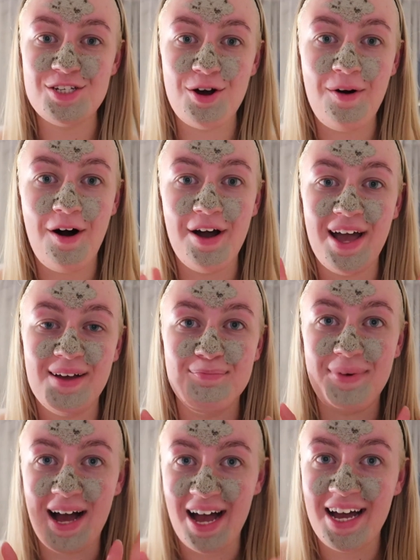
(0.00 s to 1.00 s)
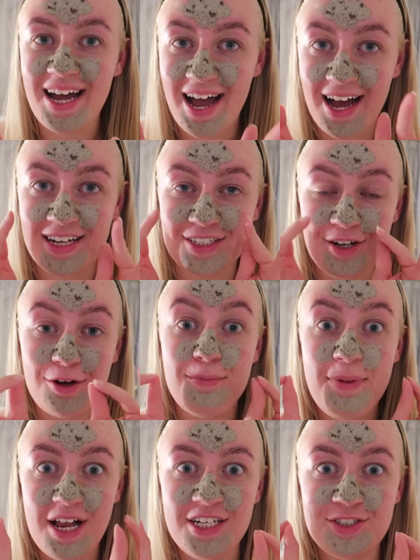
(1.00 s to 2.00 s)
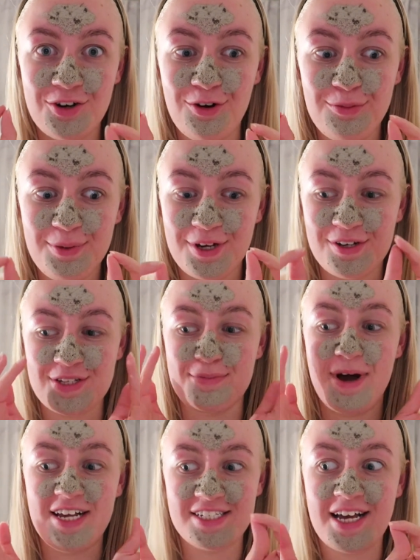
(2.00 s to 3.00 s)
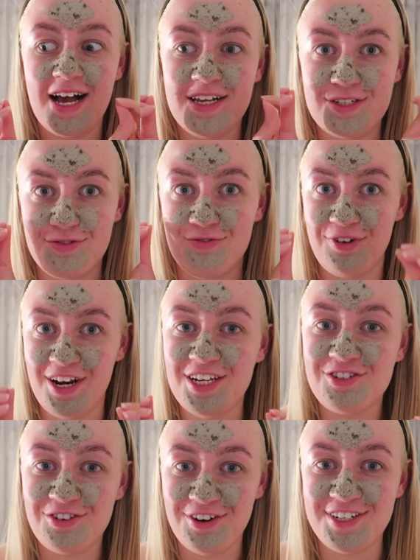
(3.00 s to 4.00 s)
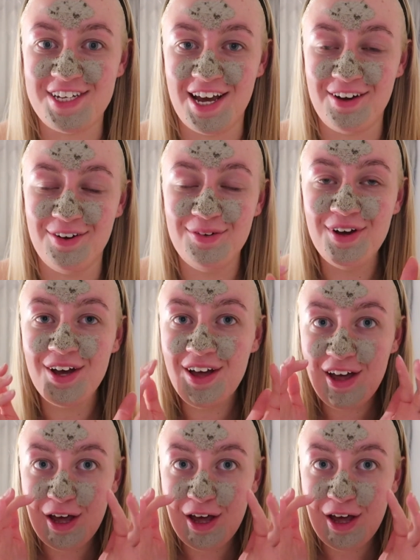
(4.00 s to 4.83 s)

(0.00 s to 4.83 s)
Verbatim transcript: So I am back and I can barely talk because the mask has really dried down.